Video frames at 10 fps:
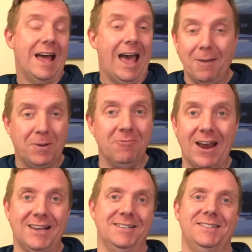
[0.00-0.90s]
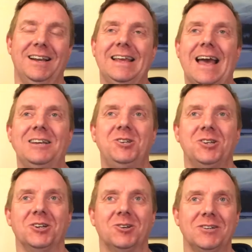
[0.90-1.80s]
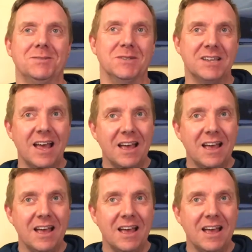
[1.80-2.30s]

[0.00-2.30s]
happy reconciliation at Christmas.